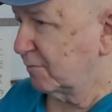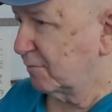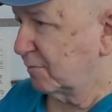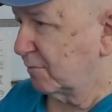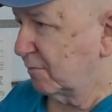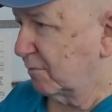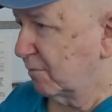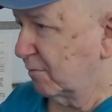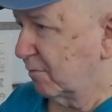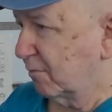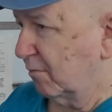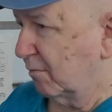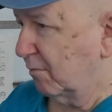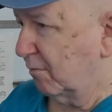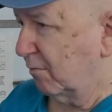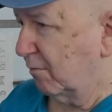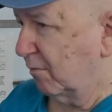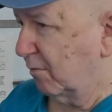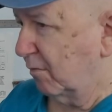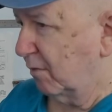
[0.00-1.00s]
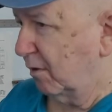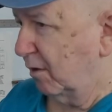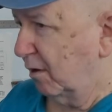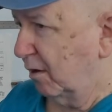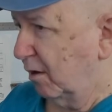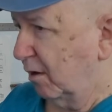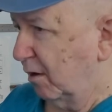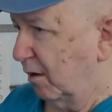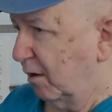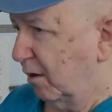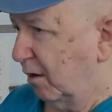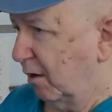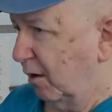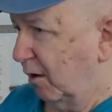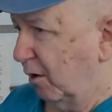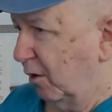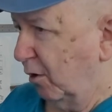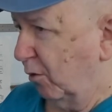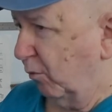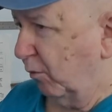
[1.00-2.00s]

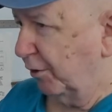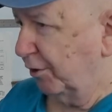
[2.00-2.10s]
Nothing is said.